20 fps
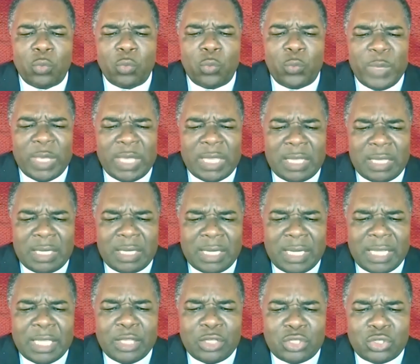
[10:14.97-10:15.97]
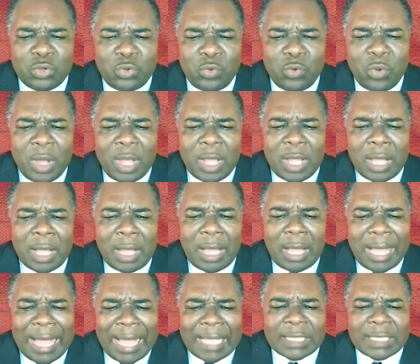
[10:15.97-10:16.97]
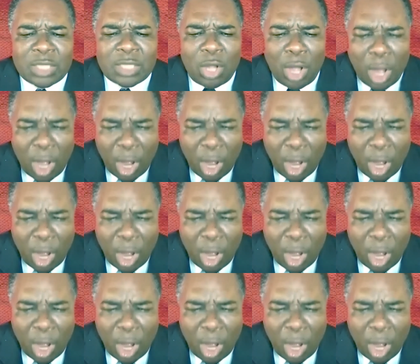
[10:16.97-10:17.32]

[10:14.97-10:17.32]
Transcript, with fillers: we need to ask